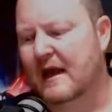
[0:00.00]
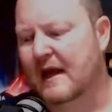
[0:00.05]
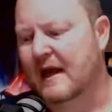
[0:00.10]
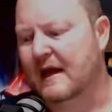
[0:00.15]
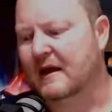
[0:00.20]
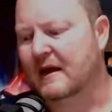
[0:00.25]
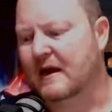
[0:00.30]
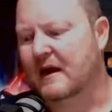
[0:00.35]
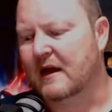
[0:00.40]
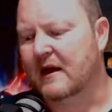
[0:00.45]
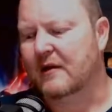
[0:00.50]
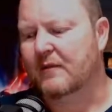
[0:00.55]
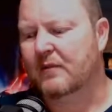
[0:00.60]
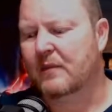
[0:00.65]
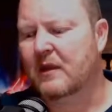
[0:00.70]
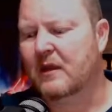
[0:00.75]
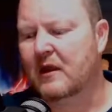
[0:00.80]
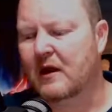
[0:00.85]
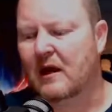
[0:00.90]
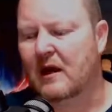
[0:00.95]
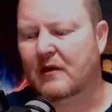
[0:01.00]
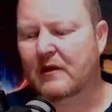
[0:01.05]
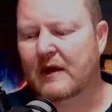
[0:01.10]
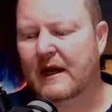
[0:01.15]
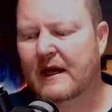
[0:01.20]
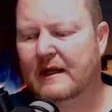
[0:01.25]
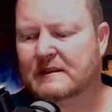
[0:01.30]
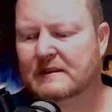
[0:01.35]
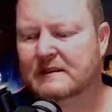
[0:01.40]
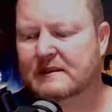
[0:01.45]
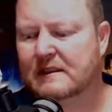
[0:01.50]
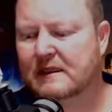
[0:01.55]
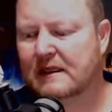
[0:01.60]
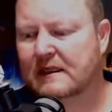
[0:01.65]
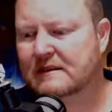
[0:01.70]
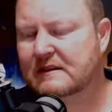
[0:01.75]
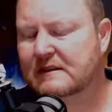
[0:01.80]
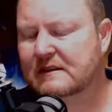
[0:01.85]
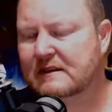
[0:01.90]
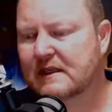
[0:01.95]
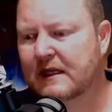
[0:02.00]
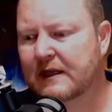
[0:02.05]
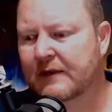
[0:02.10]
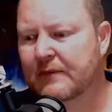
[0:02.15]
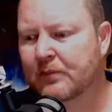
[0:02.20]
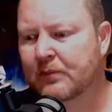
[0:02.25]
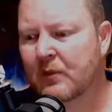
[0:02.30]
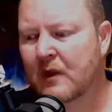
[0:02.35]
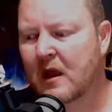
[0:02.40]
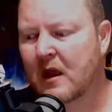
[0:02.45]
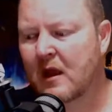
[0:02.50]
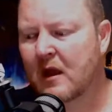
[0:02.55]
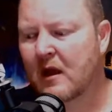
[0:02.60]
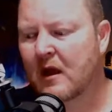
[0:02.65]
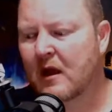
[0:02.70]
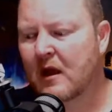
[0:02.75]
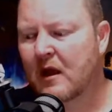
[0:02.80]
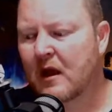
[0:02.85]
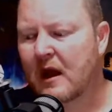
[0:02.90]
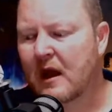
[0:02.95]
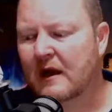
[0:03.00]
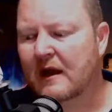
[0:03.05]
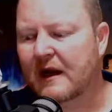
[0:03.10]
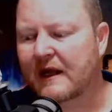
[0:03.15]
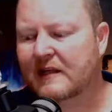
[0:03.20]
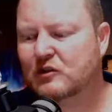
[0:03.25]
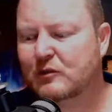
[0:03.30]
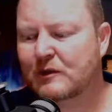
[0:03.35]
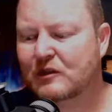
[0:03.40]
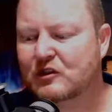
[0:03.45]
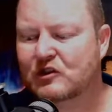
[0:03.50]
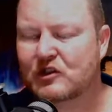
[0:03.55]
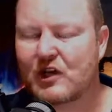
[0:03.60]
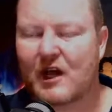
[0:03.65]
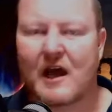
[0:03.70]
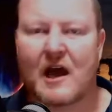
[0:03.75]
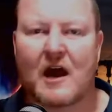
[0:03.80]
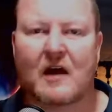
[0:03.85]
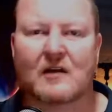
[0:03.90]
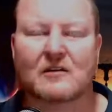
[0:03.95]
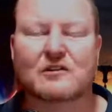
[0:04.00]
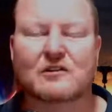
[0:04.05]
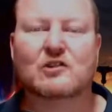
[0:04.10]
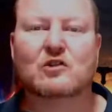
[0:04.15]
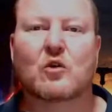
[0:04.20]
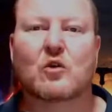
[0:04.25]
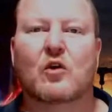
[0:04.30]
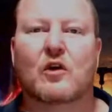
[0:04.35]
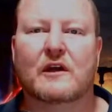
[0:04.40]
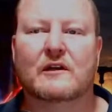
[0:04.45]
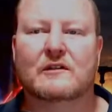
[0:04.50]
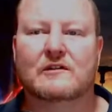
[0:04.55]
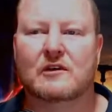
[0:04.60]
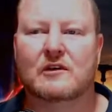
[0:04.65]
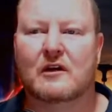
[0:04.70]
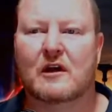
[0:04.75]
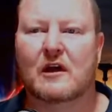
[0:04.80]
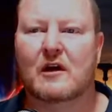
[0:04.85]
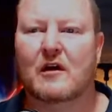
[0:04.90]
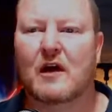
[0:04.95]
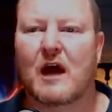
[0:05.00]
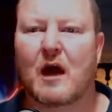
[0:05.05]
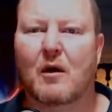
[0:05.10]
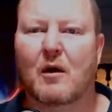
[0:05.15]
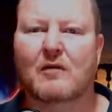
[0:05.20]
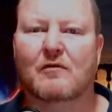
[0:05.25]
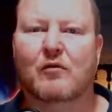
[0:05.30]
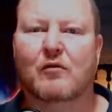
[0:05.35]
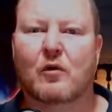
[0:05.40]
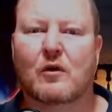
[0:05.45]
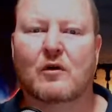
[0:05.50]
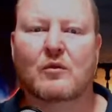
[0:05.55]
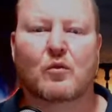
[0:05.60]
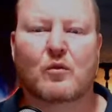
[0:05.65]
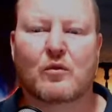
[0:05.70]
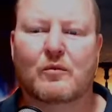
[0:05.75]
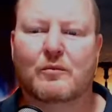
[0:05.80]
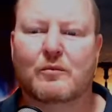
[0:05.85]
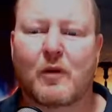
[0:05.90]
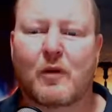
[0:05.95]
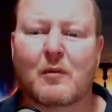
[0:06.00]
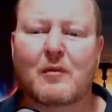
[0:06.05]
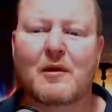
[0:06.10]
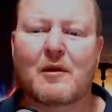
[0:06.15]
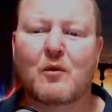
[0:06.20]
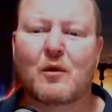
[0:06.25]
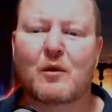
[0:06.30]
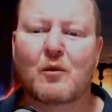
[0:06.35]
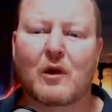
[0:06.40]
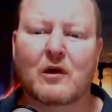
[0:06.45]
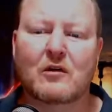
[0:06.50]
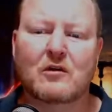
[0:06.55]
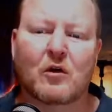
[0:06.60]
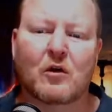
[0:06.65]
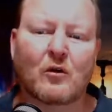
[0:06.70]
And, uh, you know, it's, it's, unless we share our stories, you know, our probably we won't